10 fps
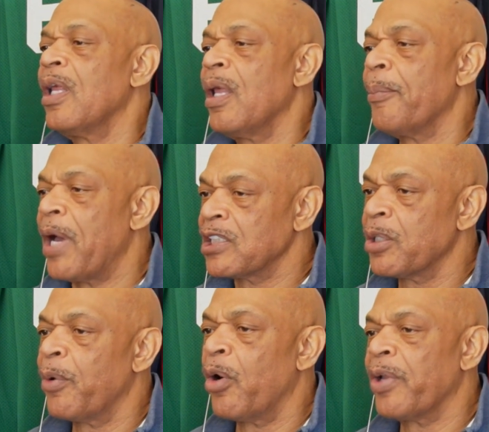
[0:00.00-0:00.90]

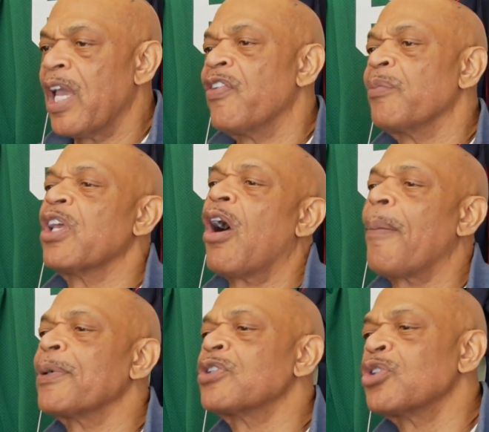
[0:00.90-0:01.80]
Basketball gave him the
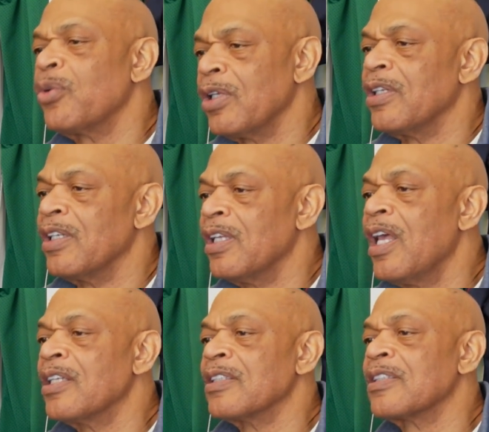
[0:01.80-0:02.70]
opportunity
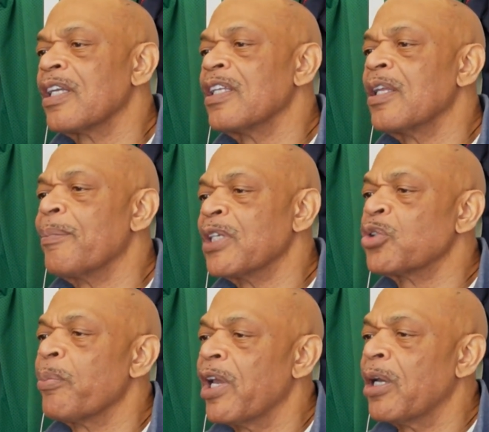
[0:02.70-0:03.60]
to study the mental
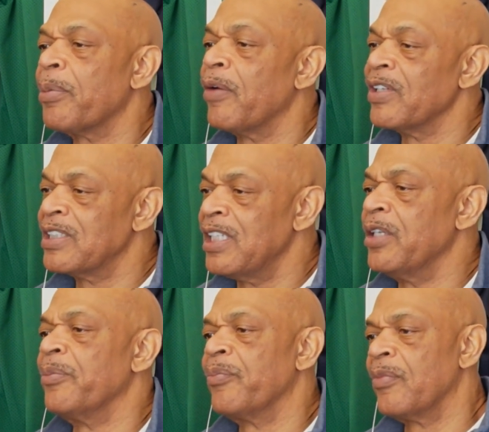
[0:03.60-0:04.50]
makeup of a
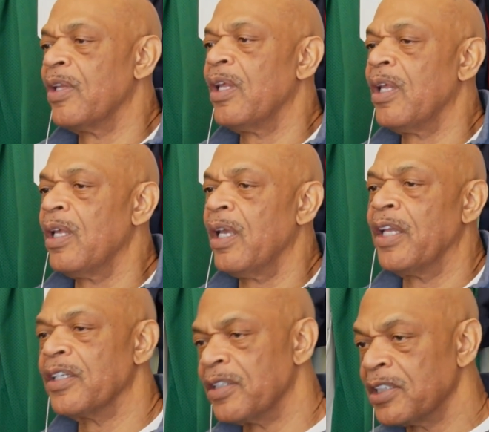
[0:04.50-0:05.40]
team. In
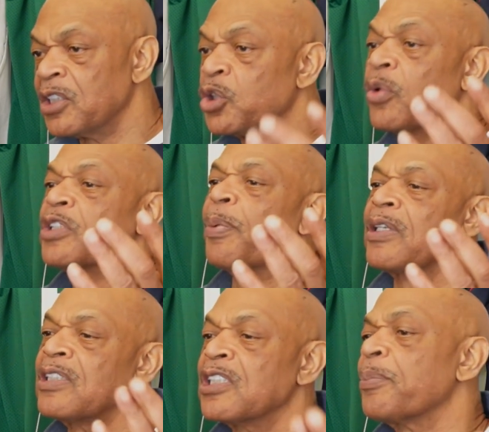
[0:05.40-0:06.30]
addition to his
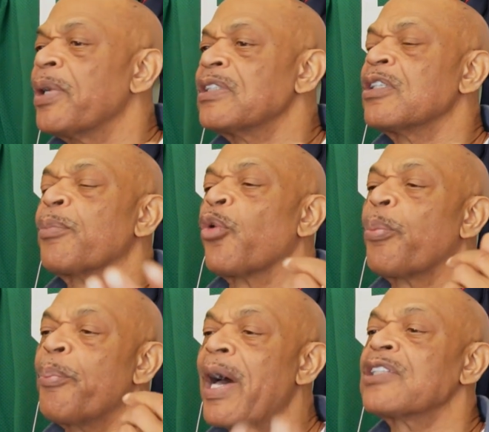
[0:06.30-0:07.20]
participation in both
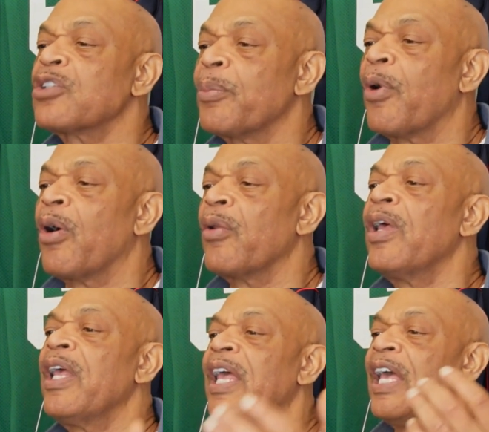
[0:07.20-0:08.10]
basketball
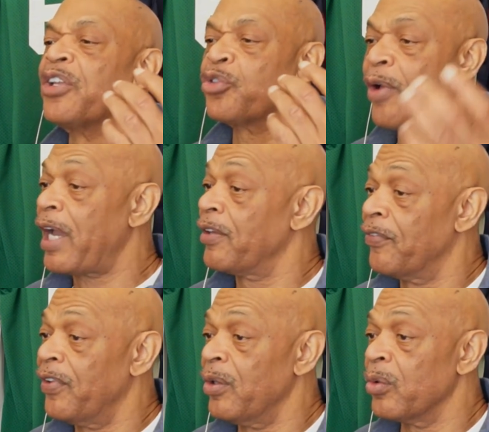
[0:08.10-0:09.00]
and track and
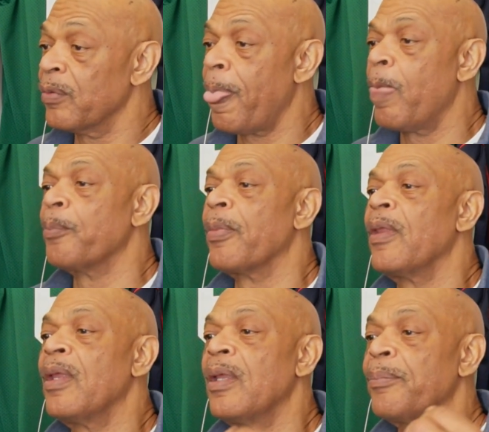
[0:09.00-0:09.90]
field,
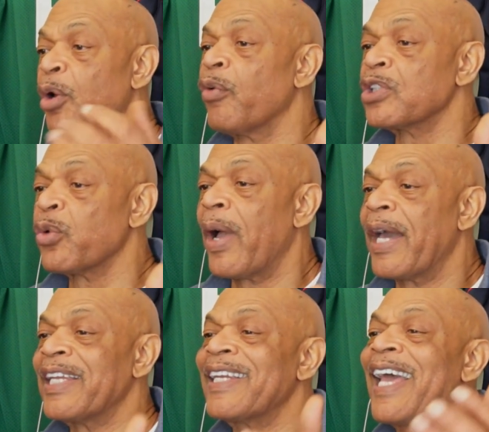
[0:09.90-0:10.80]
Bill Russell
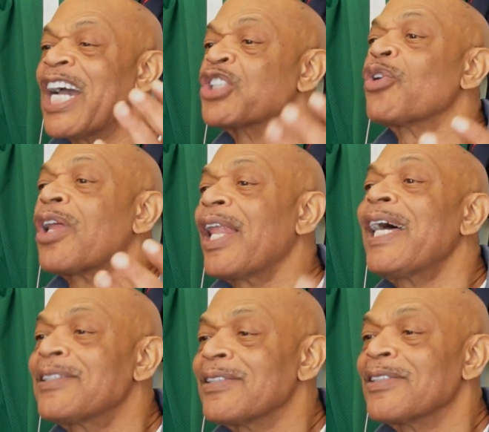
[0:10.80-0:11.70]
added extra
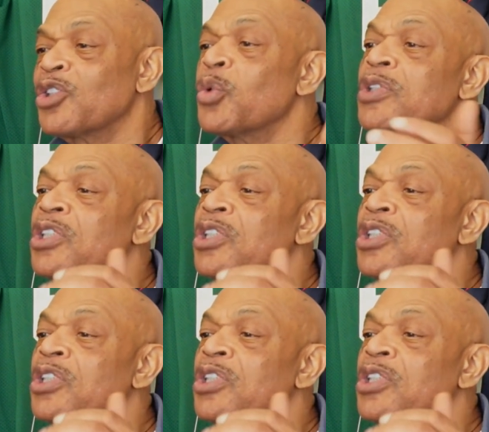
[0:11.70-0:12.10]
classes to his